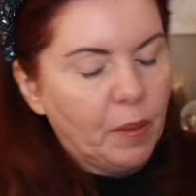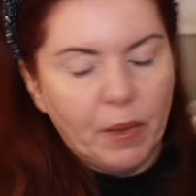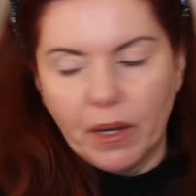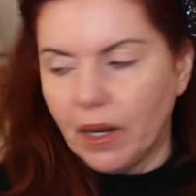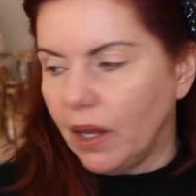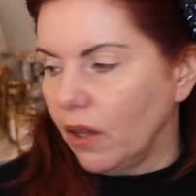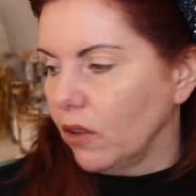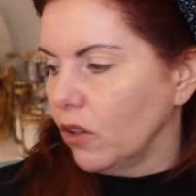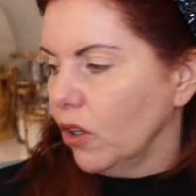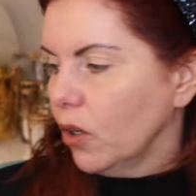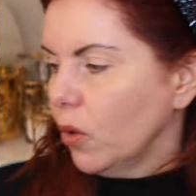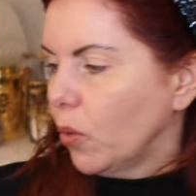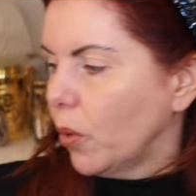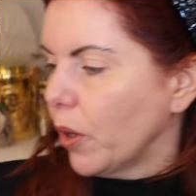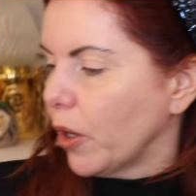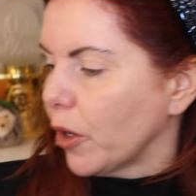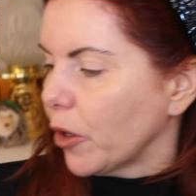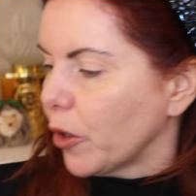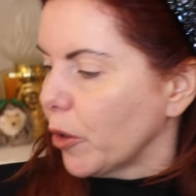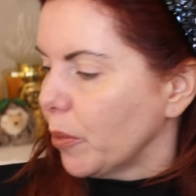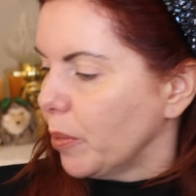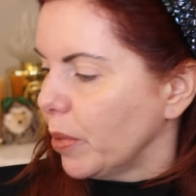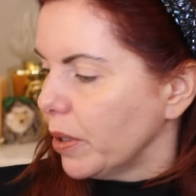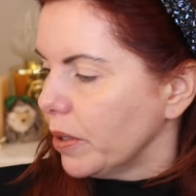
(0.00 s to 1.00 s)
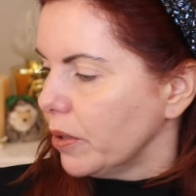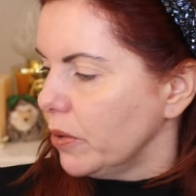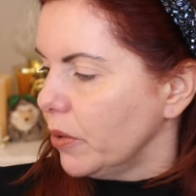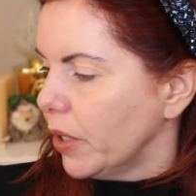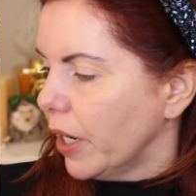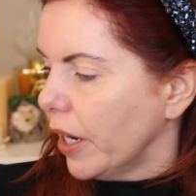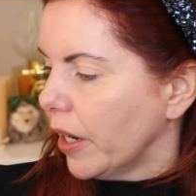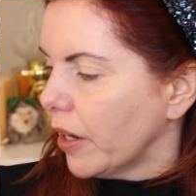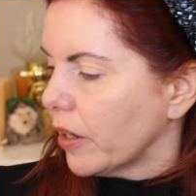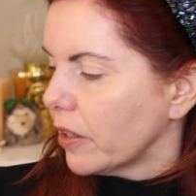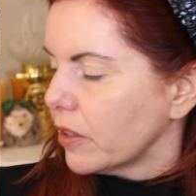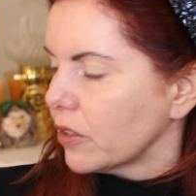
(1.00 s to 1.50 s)
I mean, I'll look weird, but who
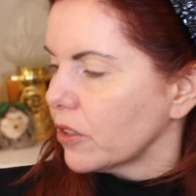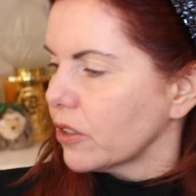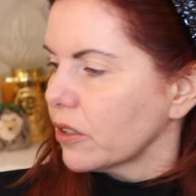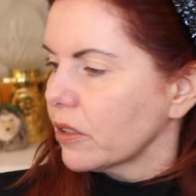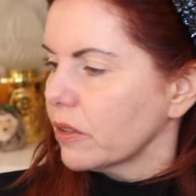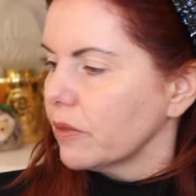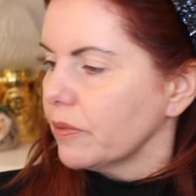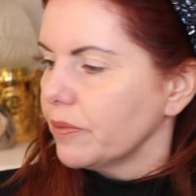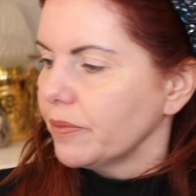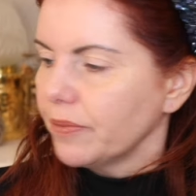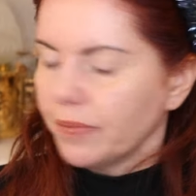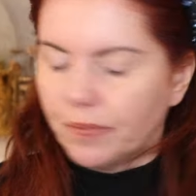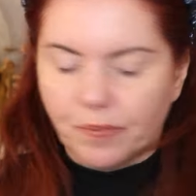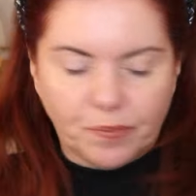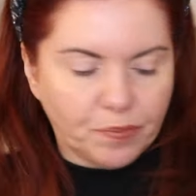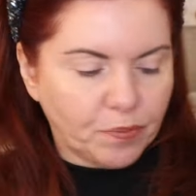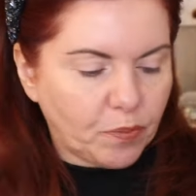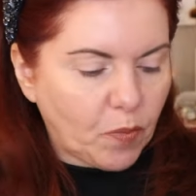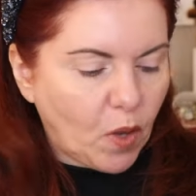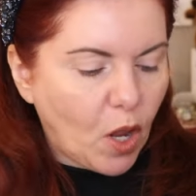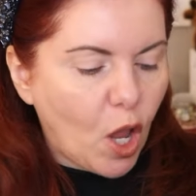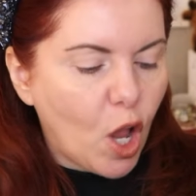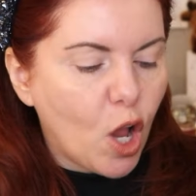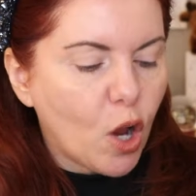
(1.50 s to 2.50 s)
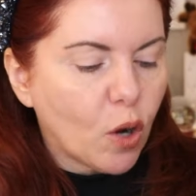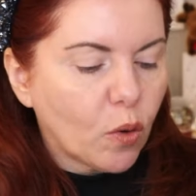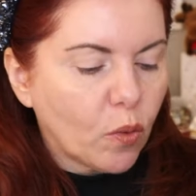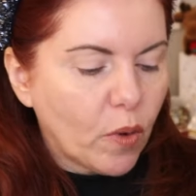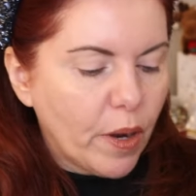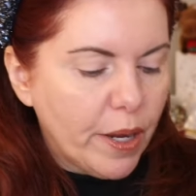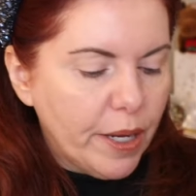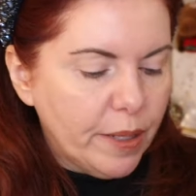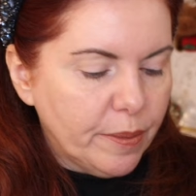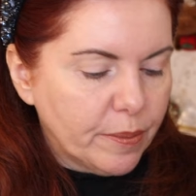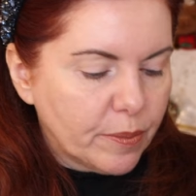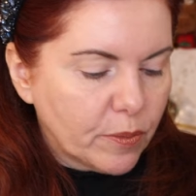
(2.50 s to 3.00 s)
cares?
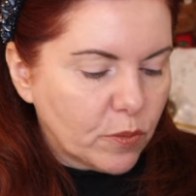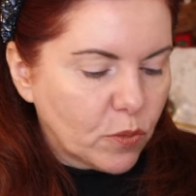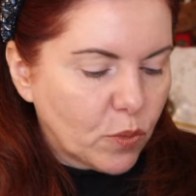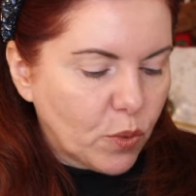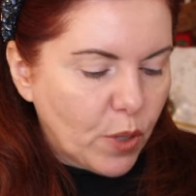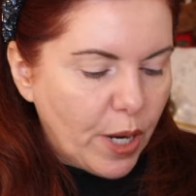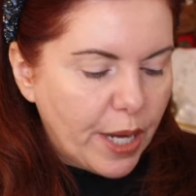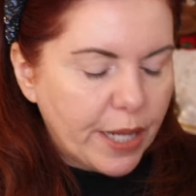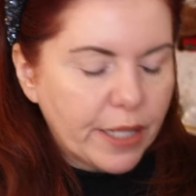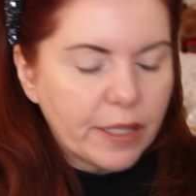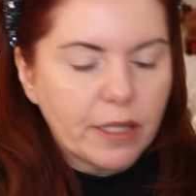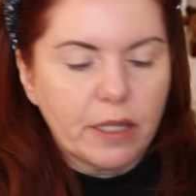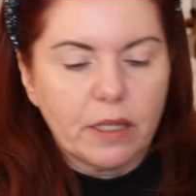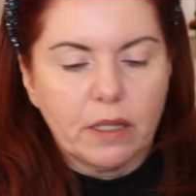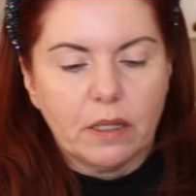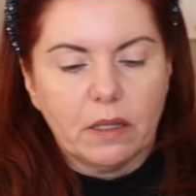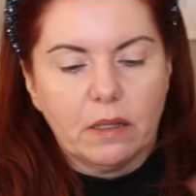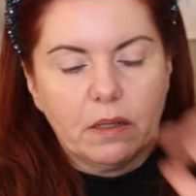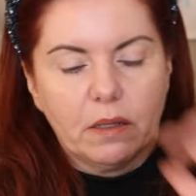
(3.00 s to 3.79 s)
Right? Right.